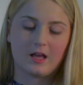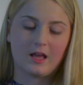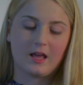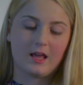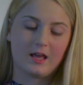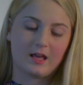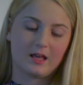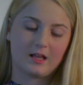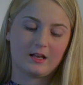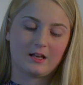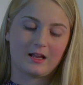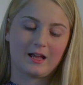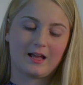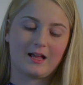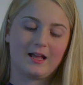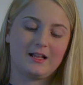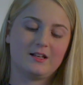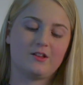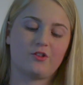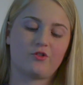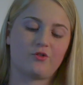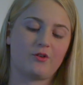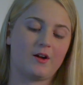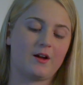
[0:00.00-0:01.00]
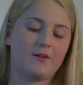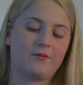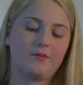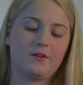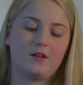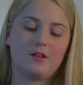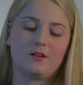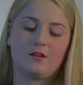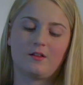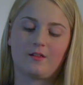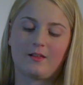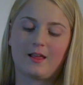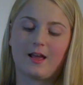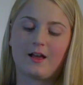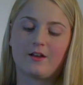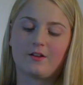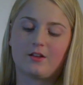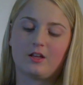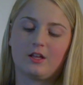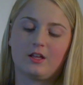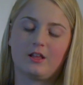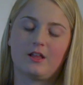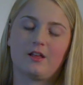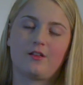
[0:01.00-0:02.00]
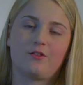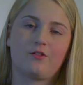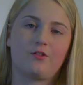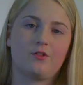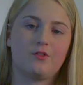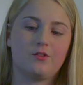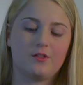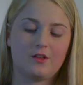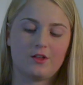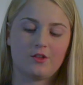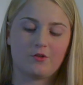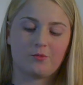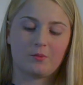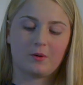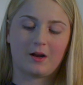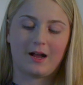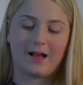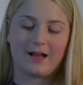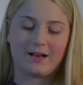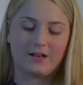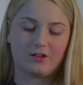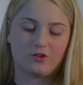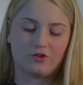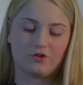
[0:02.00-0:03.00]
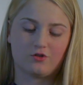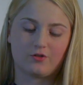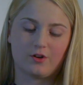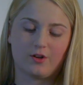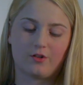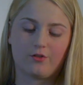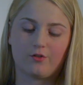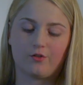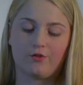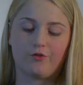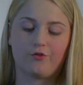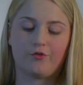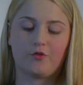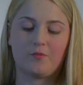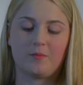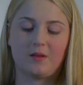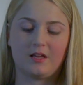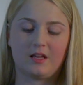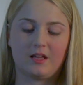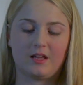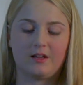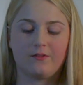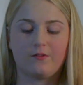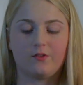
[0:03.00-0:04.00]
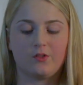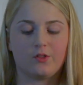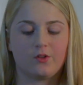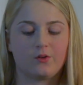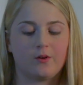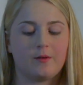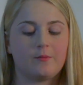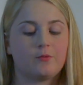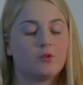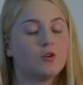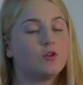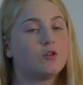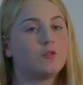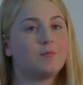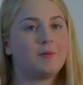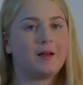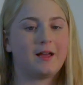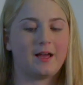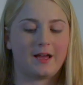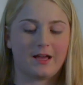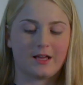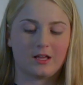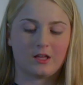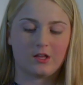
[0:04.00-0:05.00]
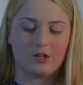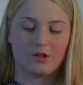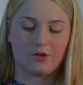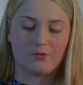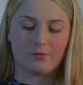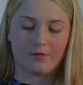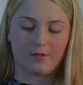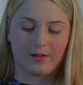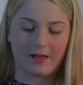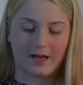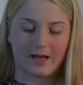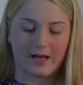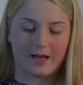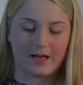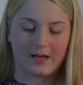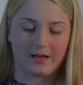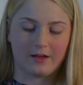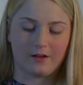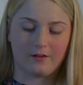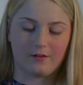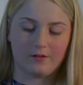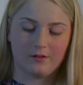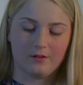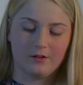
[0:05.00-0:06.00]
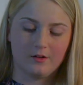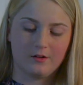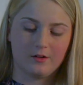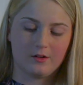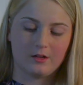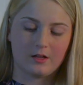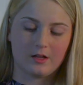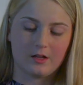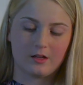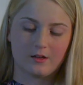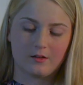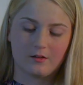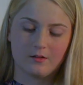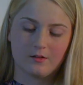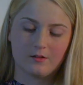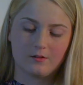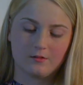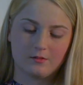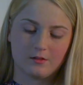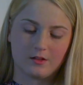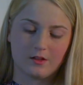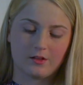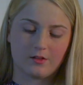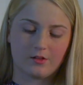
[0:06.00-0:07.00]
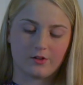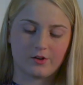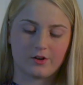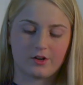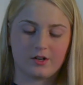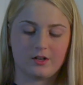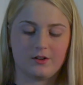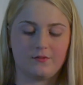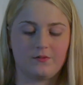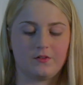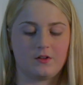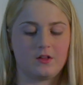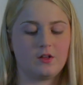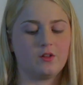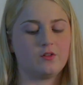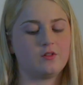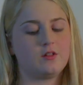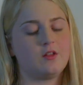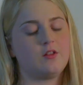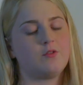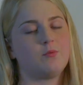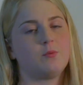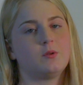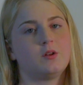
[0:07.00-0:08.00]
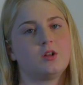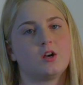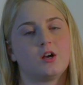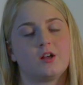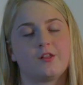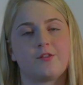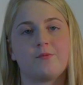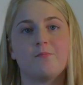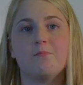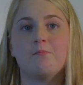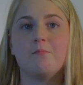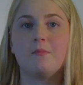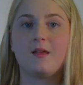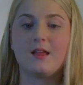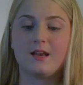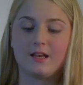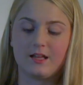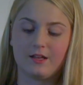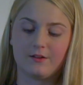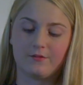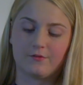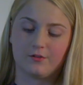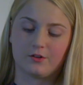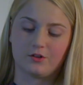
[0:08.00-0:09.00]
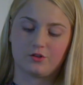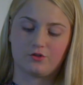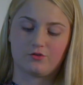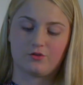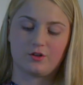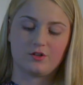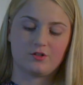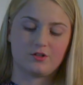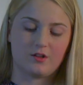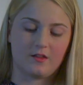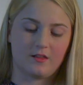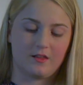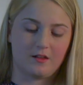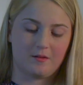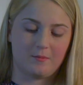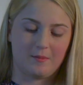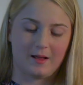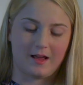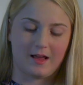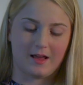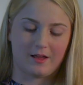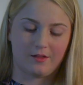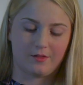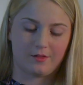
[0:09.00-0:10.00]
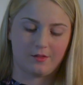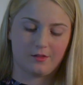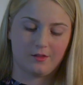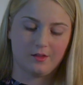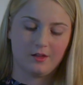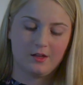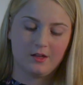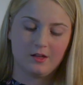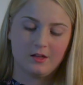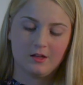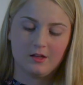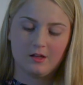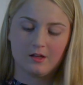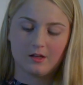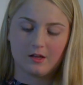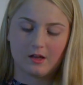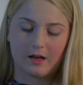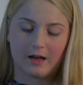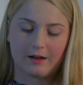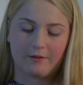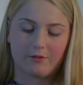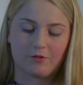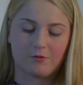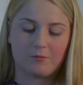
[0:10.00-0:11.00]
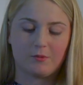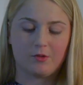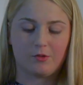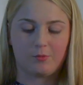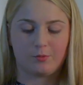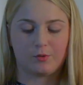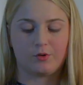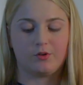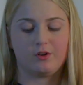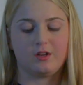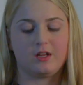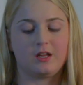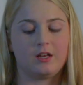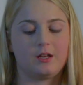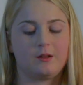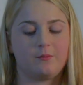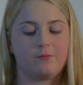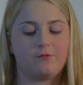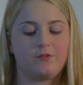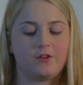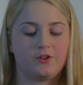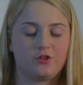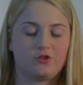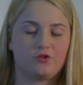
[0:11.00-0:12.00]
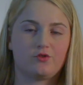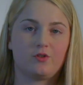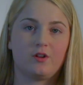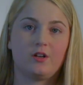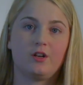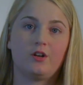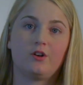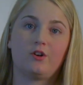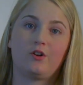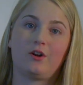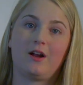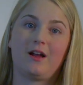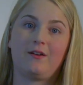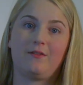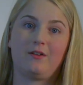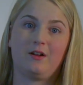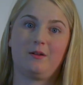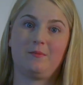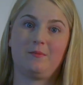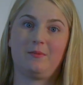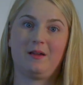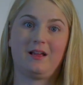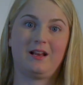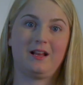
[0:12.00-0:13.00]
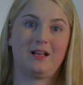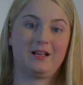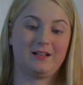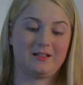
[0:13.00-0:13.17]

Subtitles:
And I had dysgraphia and dyscalculia, so these were added stressors for me. Even though I'm told my IQ is high, these learning difficulties would cause many frustrations in math. I was most prone to getting frustrated or having a panic